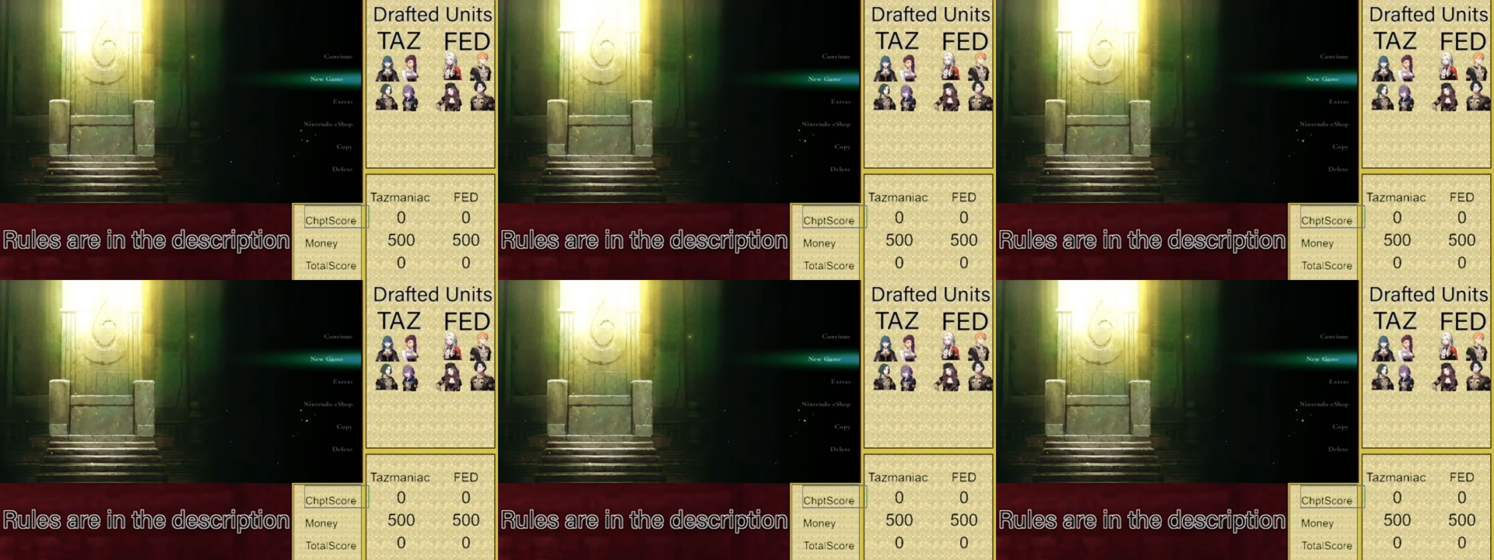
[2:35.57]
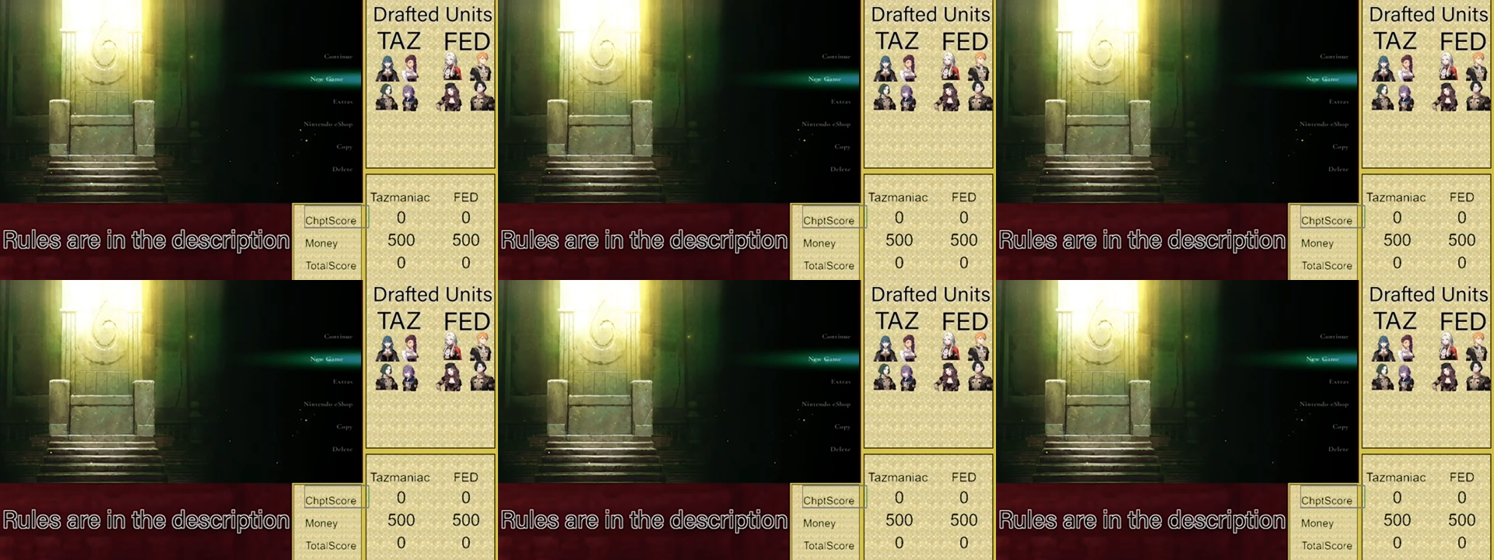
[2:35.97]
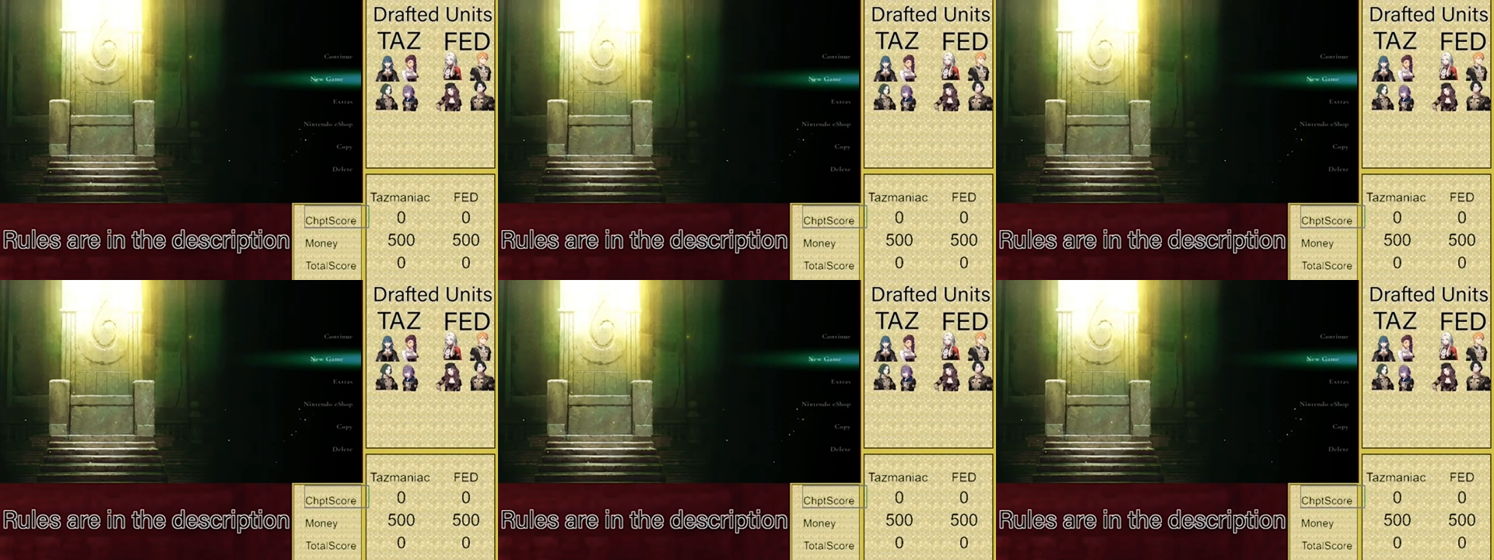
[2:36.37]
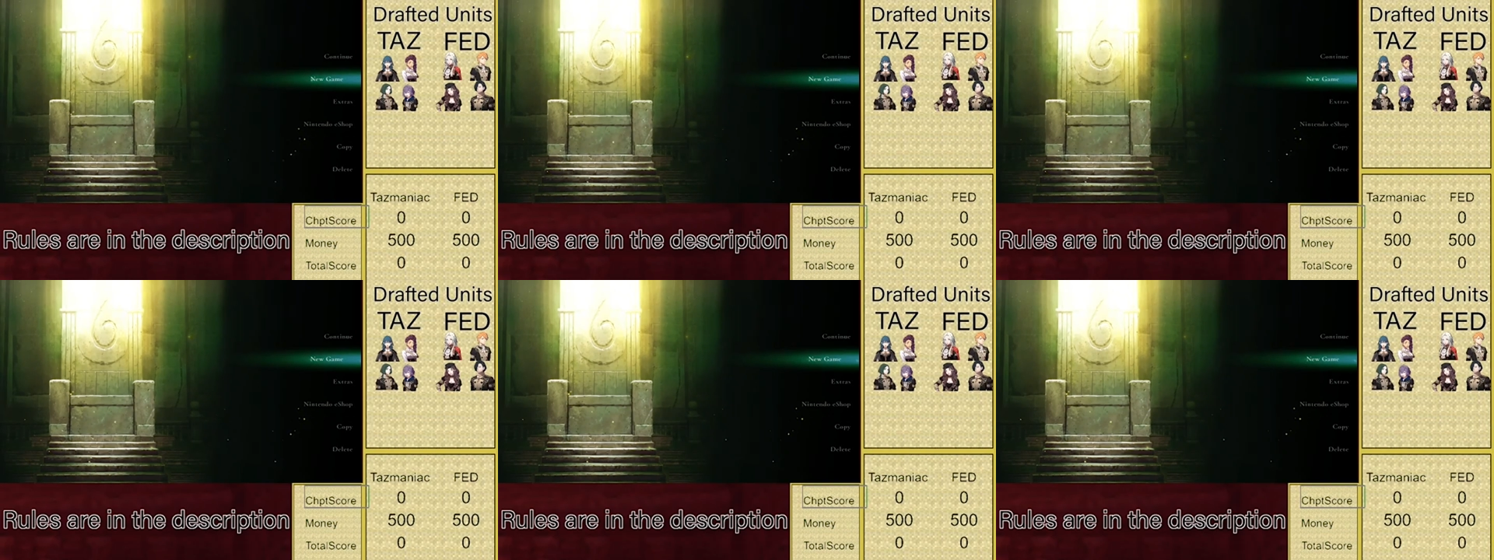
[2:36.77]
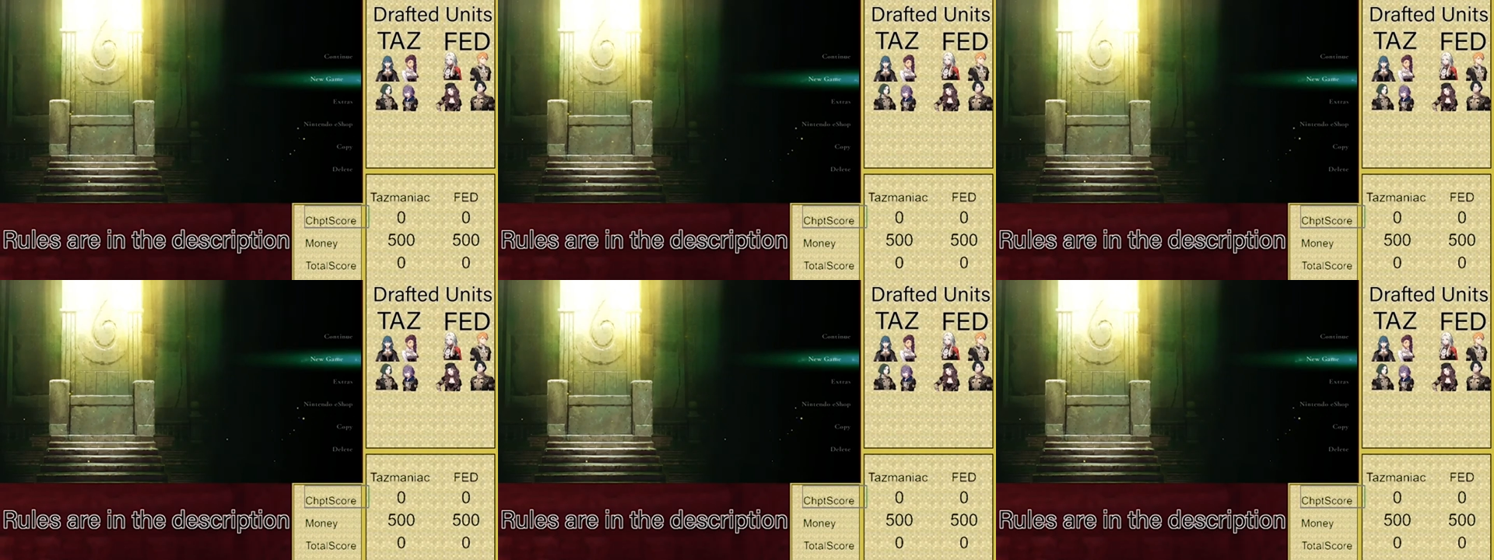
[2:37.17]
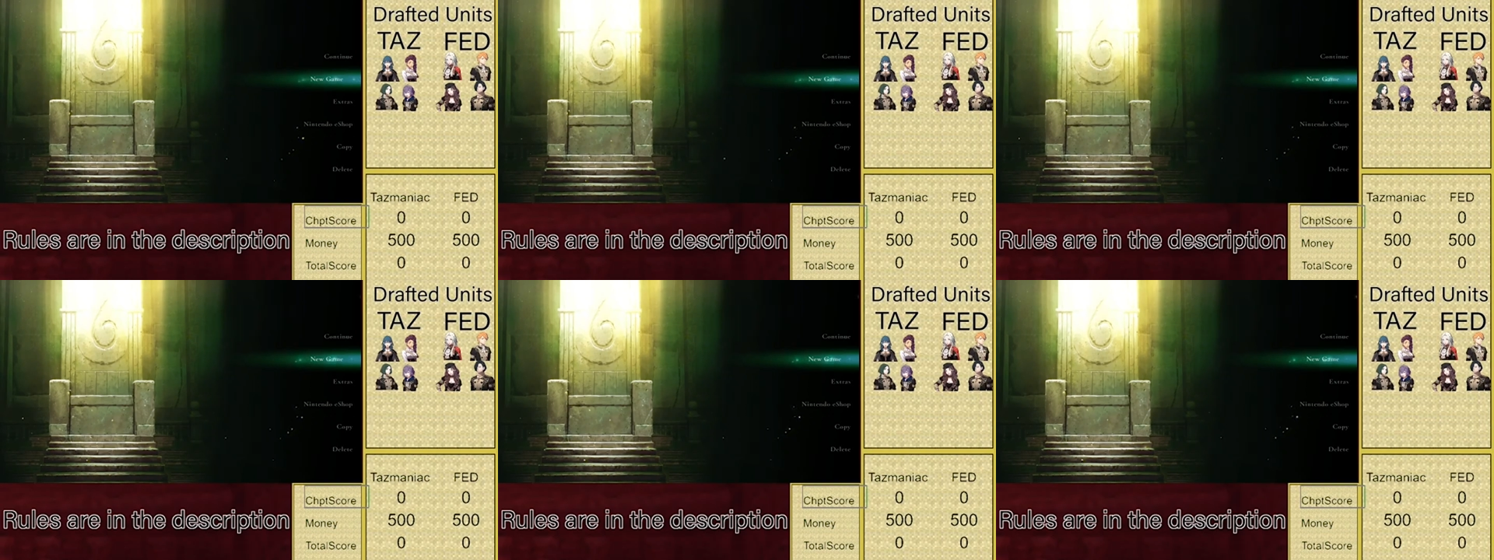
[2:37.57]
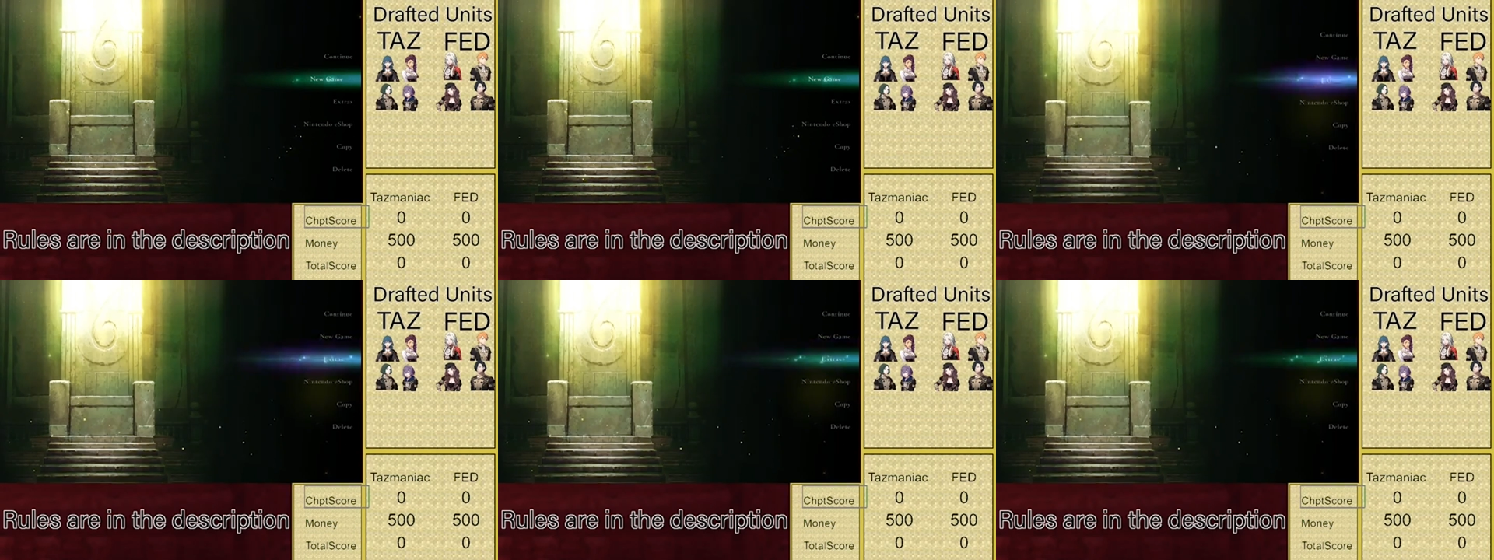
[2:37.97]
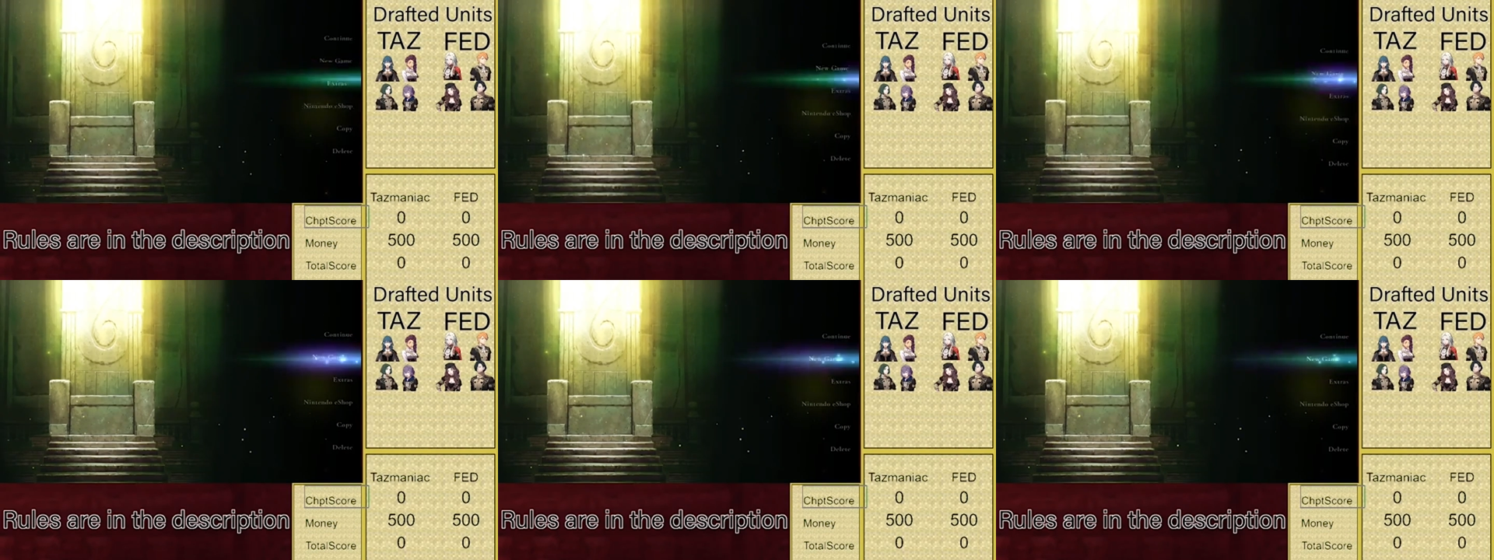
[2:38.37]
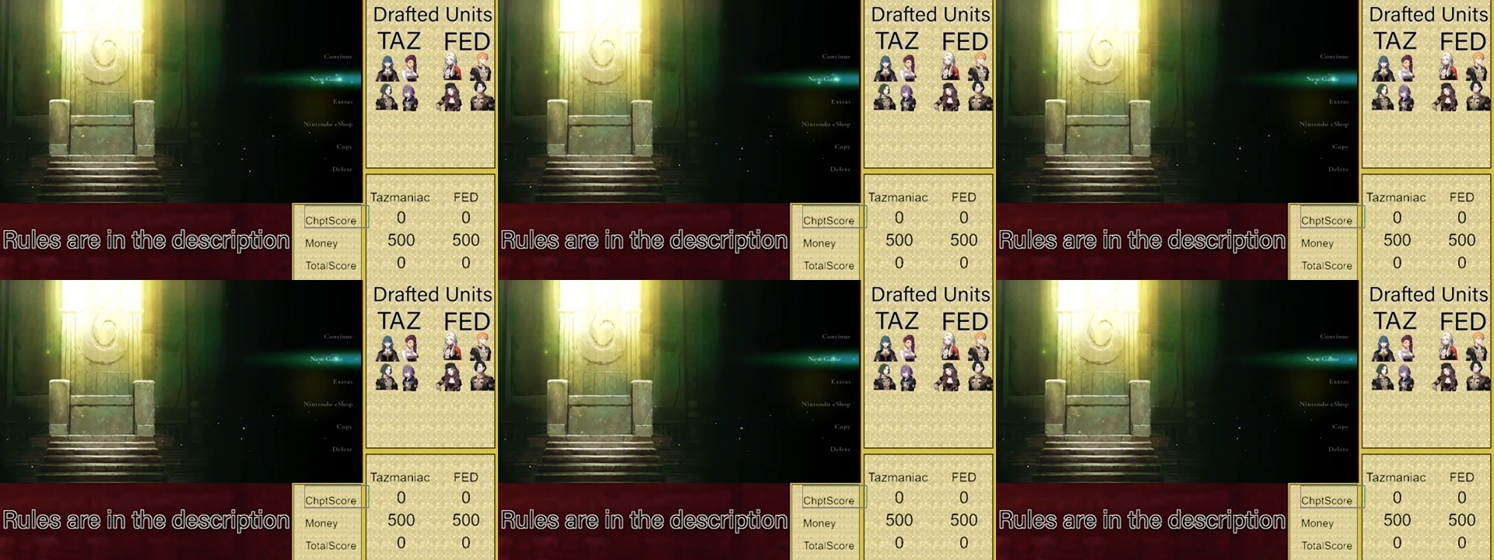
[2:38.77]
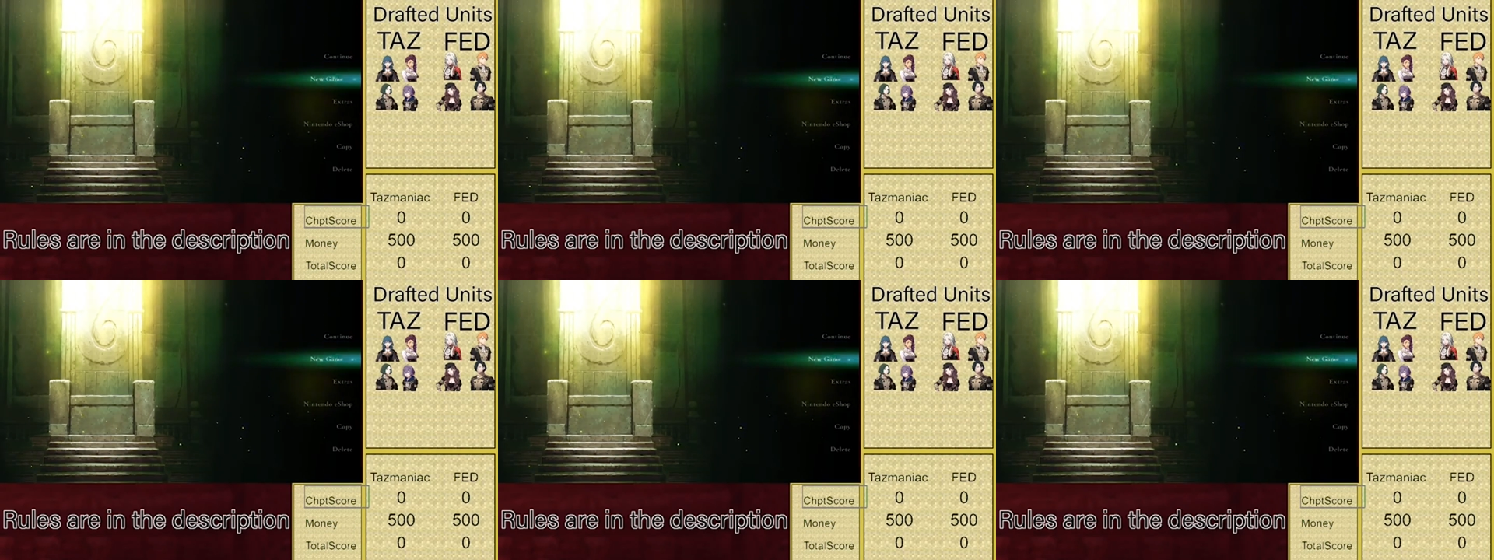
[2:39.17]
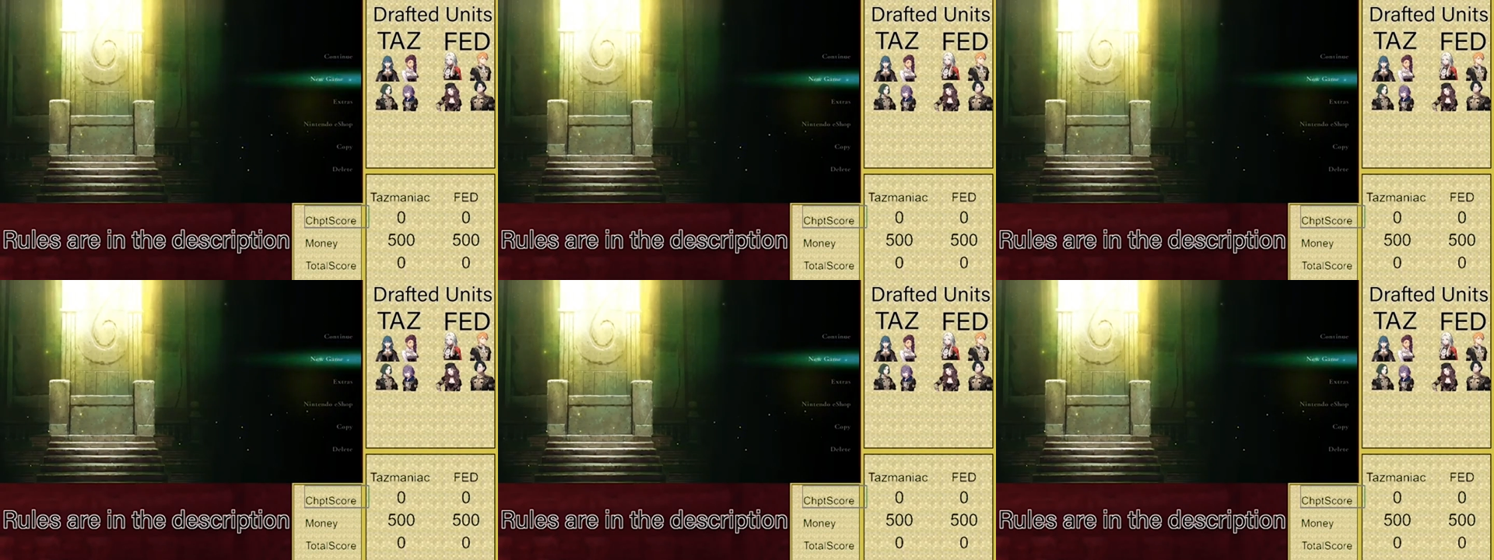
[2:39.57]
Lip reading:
(no speaker visible)